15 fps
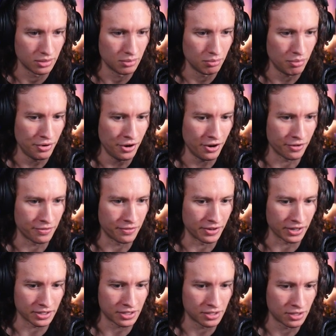
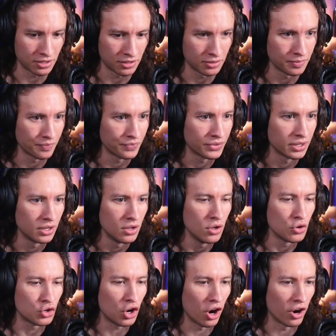Perfect.
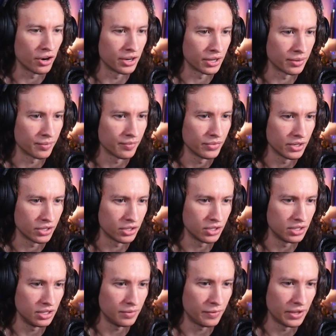Guarding. A good
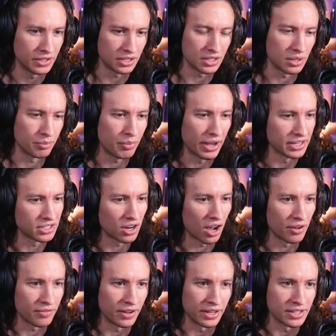defense is the best
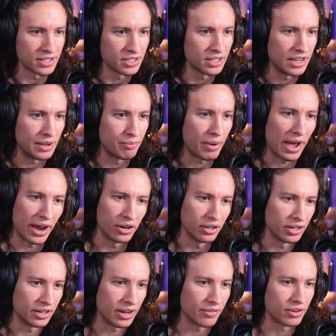offense. In battle, it
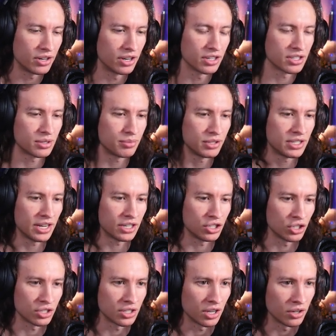never hurts to protect
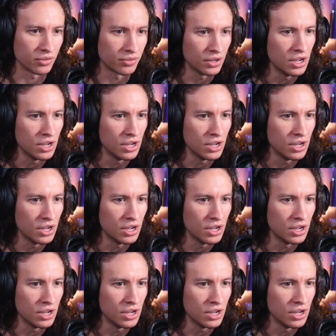yourself.